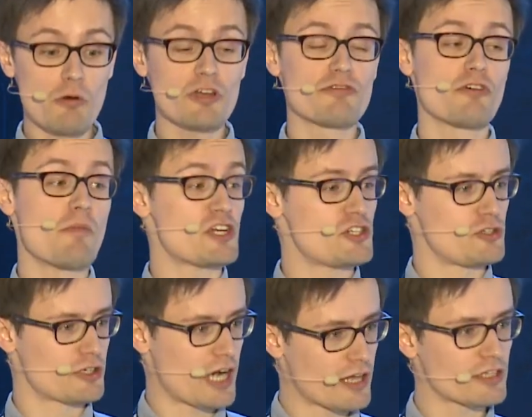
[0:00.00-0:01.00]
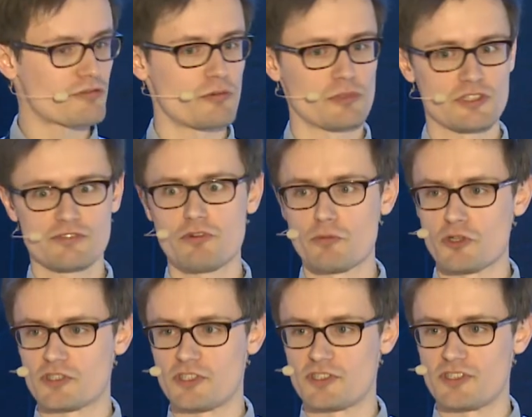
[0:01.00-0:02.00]
information you gather from your
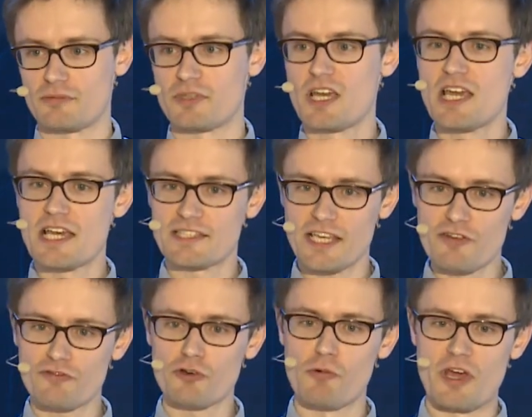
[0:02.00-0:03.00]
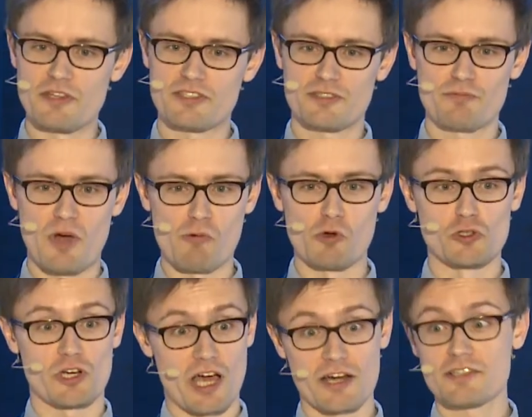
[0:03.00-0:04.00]
system is influenced by what
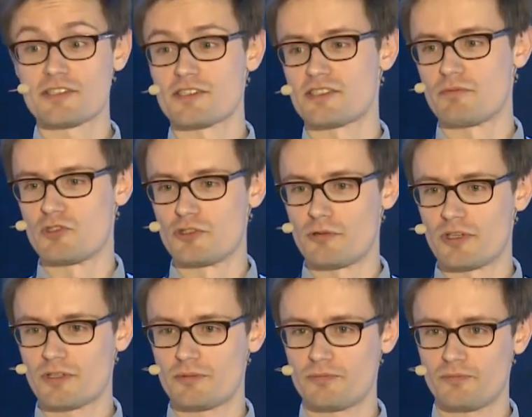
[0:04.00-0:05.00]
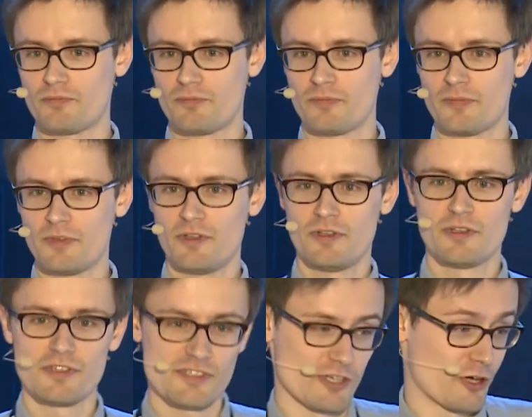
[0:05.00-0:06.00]
your current system is doing.
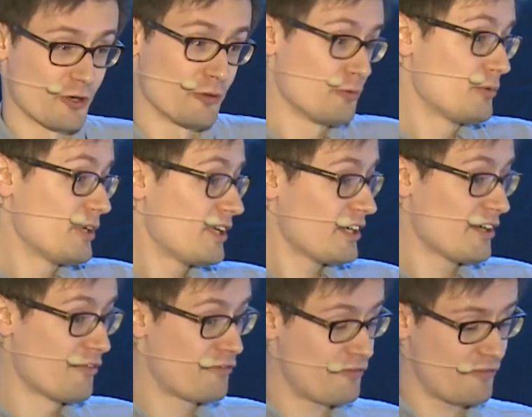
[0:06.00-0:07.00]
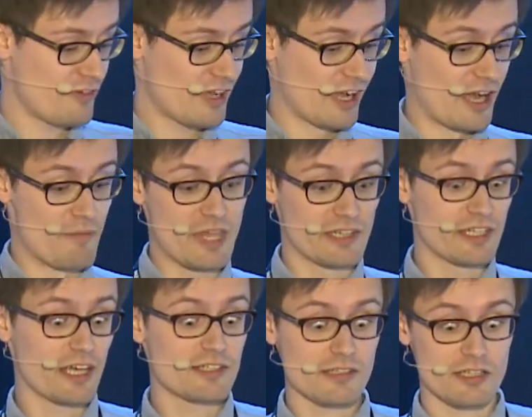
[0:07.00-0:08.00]
So if, and
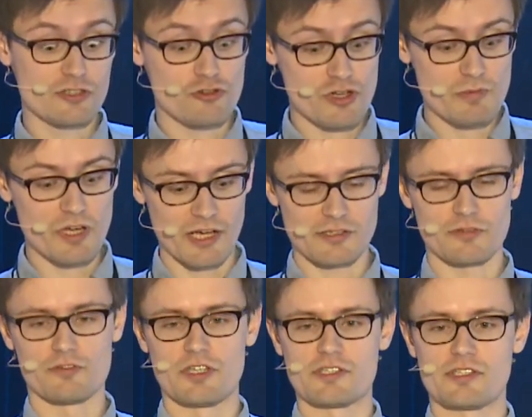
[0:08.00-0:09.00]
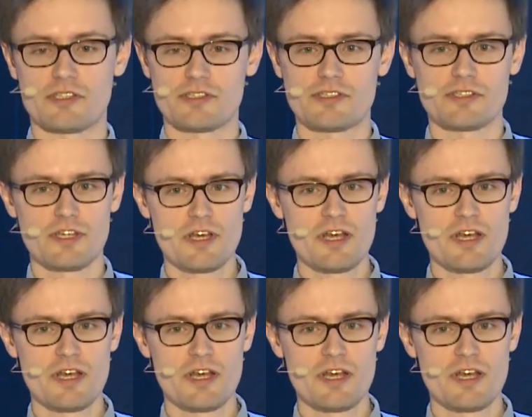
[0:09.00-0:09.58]
the extreme case of this is